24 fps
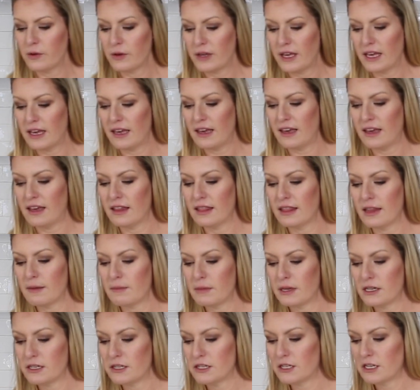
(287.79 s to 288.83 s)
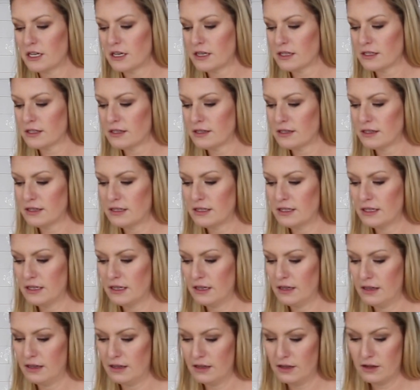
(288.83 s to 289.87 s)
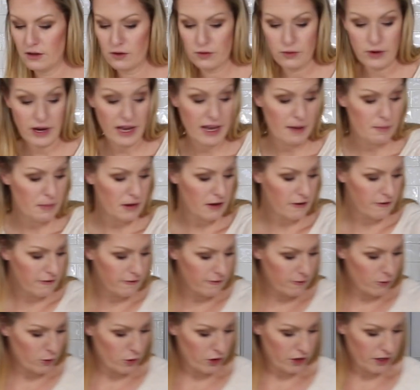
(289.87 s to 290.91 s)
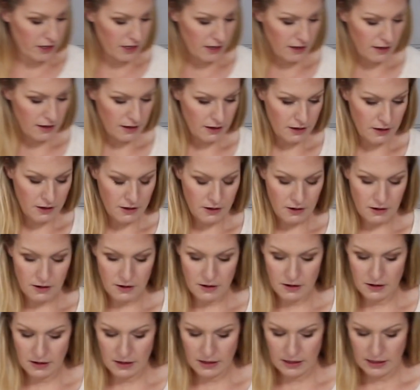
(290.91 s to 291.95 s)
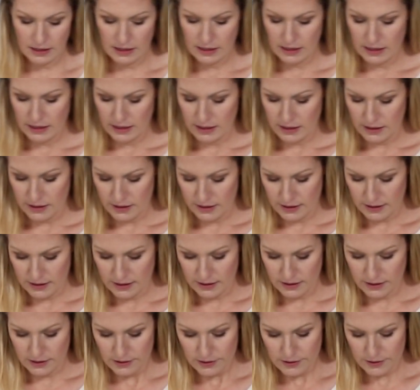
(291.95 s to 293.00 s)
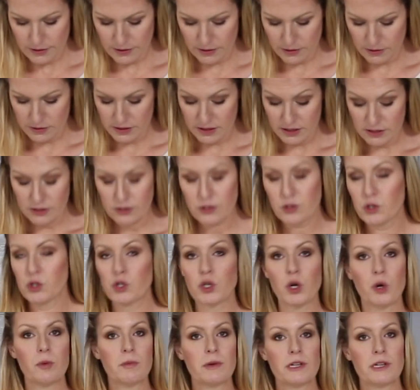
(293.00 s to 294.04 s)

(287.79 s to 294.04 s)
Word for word: Okay, let me just grab a fork here. Oh, there's so